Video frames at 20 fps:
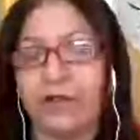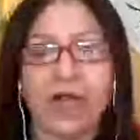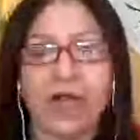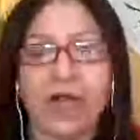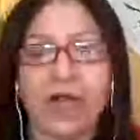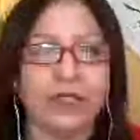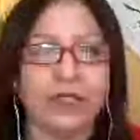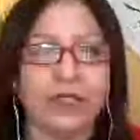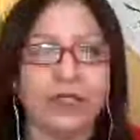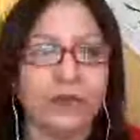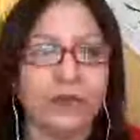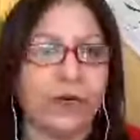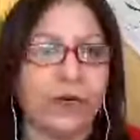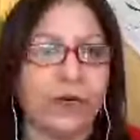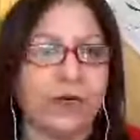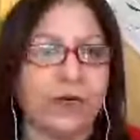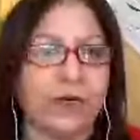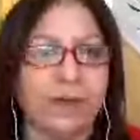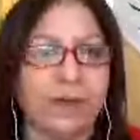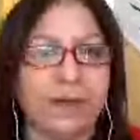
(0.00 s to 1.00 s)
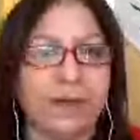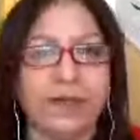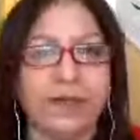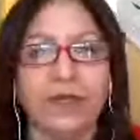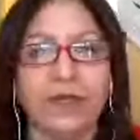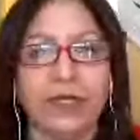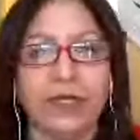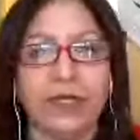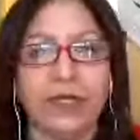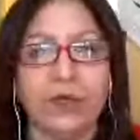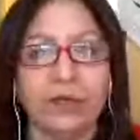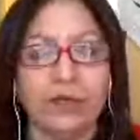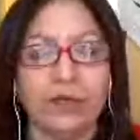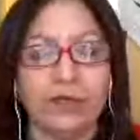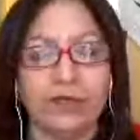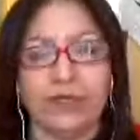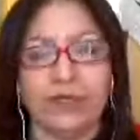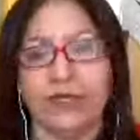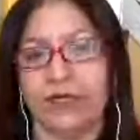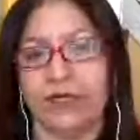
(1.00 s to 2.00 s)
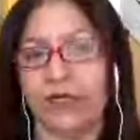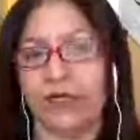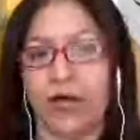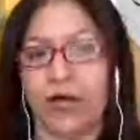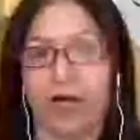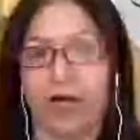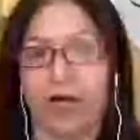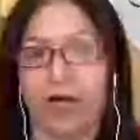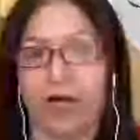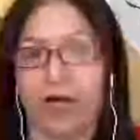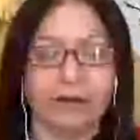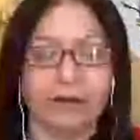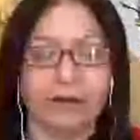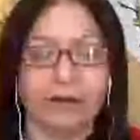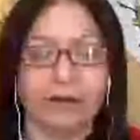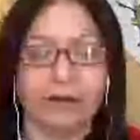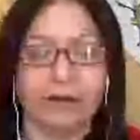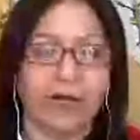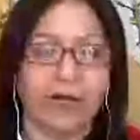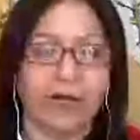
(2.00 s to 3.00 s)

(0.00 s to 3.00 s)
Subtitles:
I do recommend that you bring a